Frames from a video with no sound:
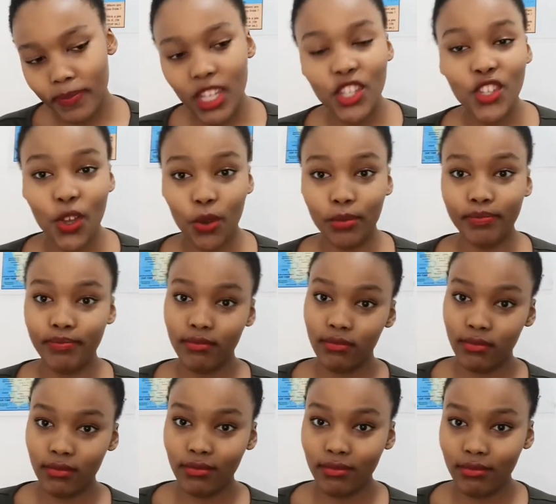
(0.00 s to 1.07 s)
So
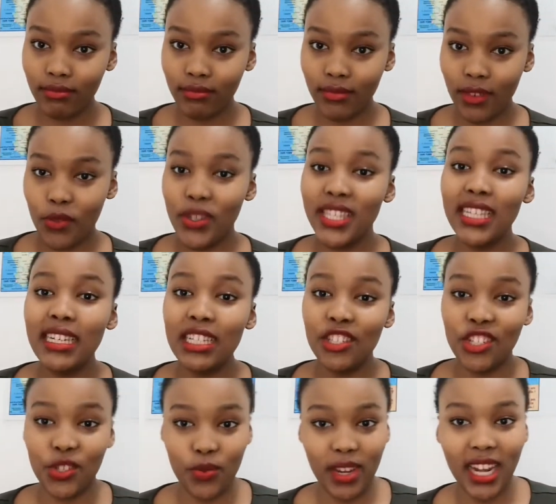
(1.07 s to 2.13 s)
recently
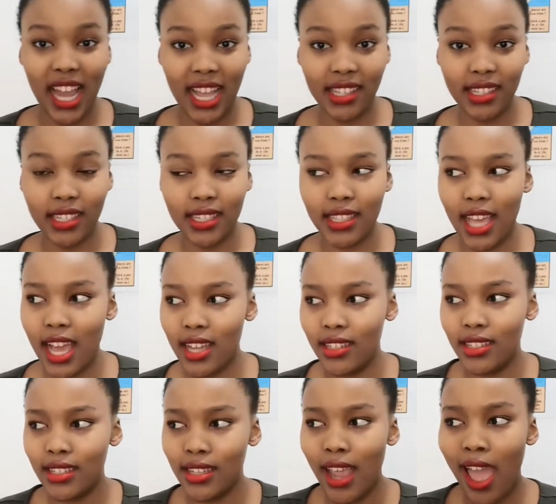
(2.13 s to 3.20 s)
just realized
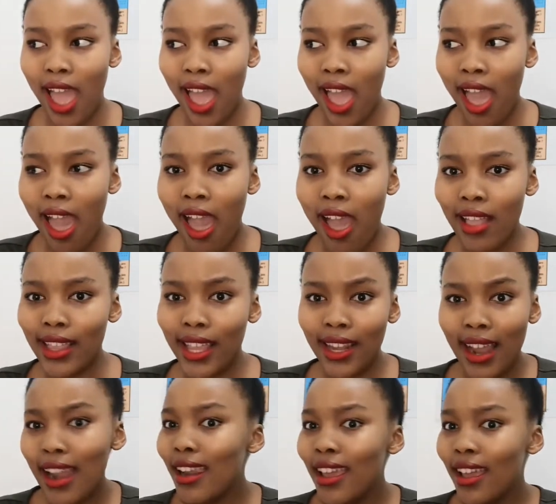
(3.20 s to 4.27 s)
that
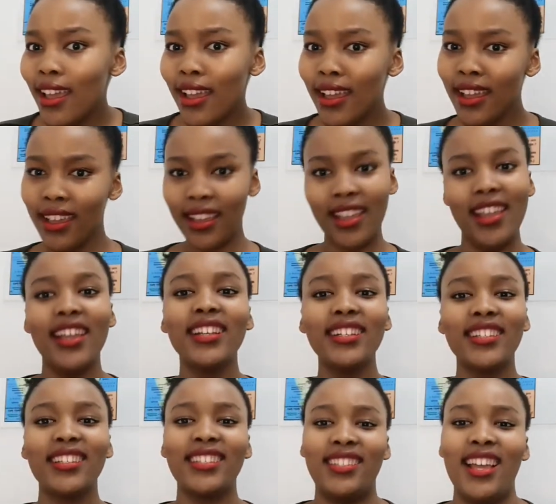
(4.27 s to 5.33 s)
ndlela le
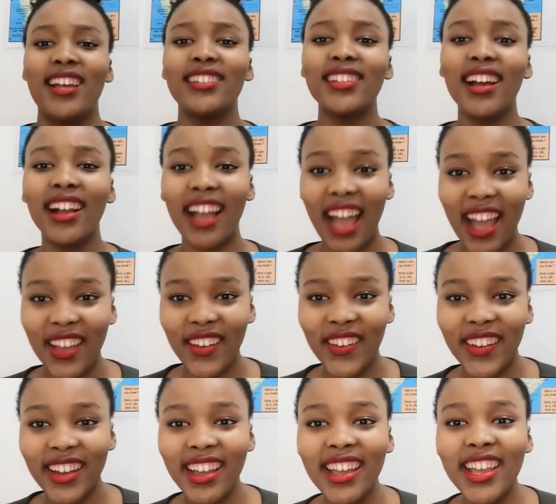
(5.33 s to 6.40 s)
endizithanda
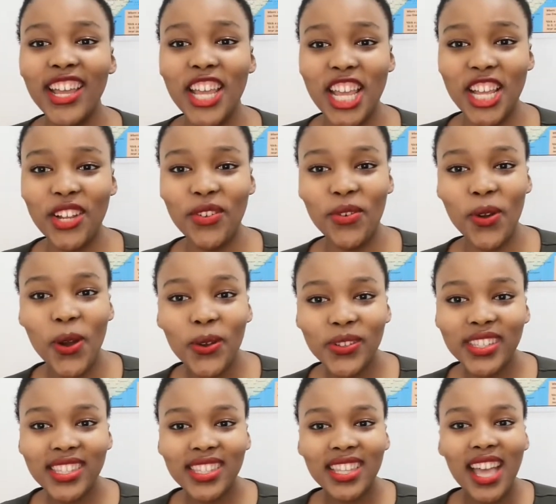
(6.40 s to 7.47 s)
ngayo
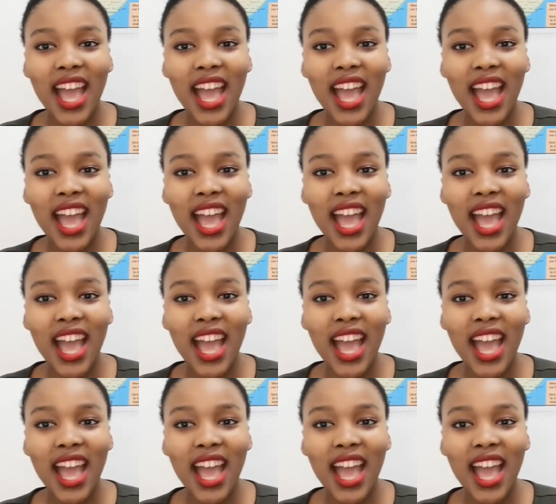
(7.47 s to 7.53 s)
equotes.